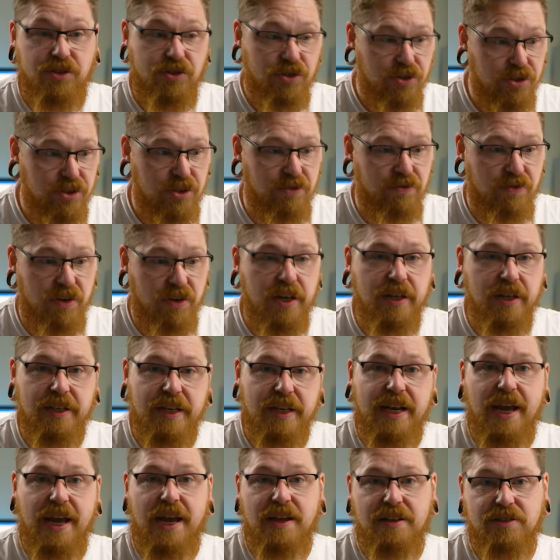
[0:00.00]
just to really
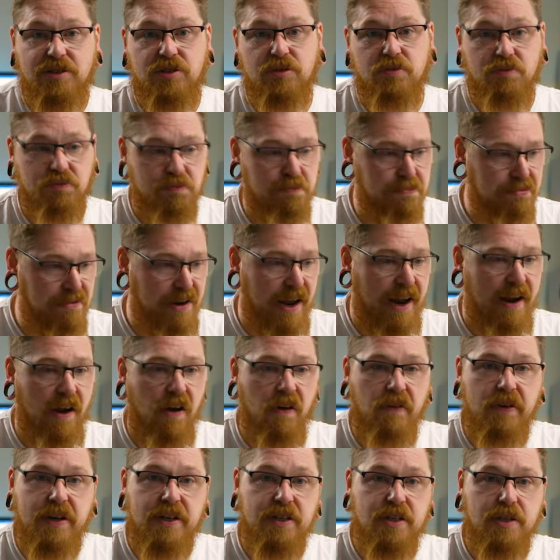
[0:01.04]
get some bright
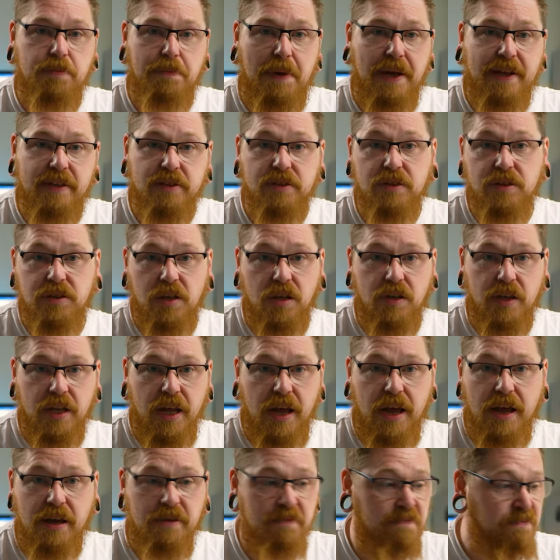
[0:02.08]
orange speckles on
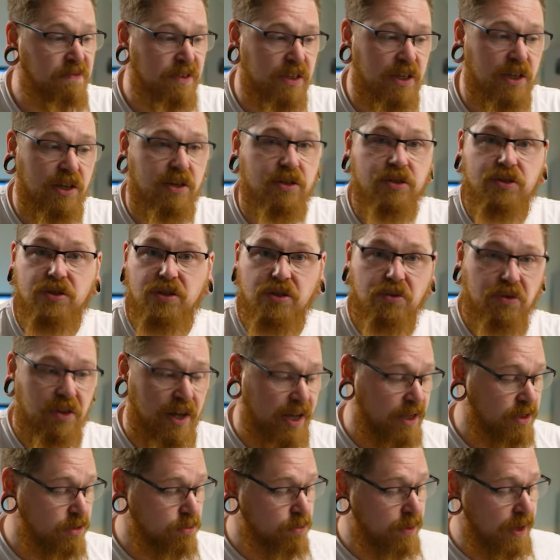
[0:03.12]
there, you could do that
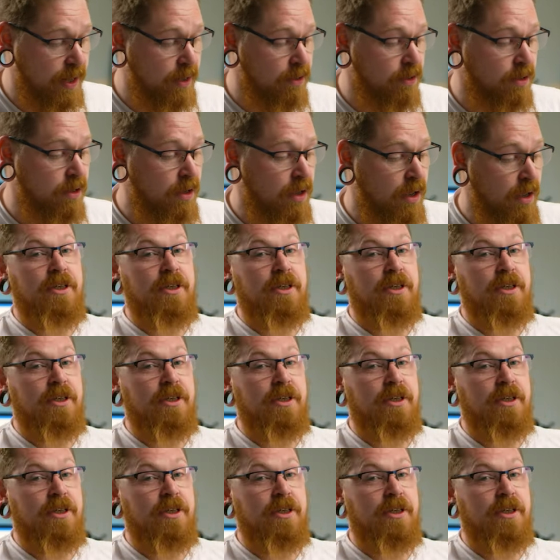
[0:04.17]
as well.